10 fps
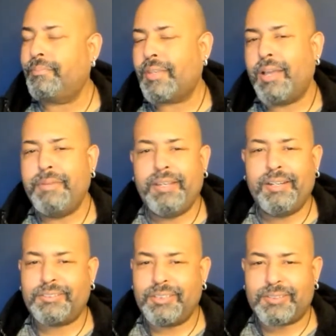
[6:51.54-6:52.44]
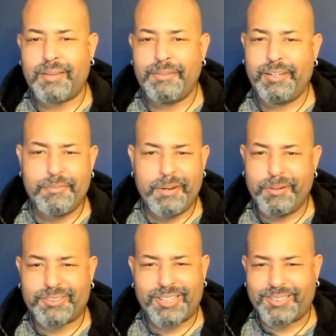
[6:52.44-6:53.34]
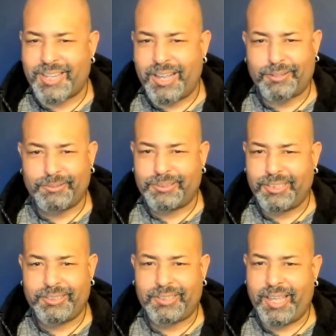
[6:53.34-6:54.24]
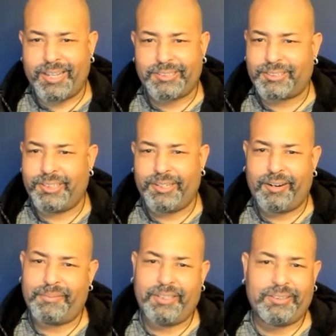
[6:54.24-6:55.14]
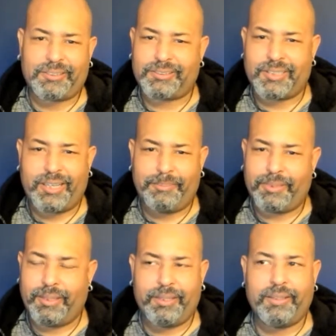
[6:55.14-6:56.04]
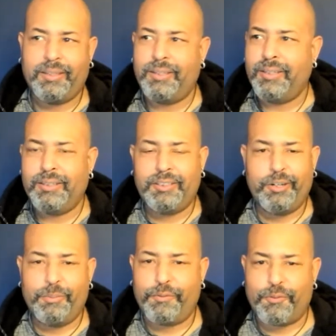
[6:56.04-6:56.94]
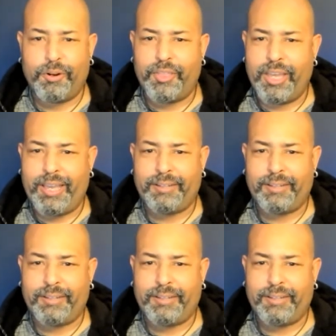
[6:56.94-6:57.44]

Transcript: I mean, you remember TikTok was this last year. I mean, it's the same thing. Year before that. It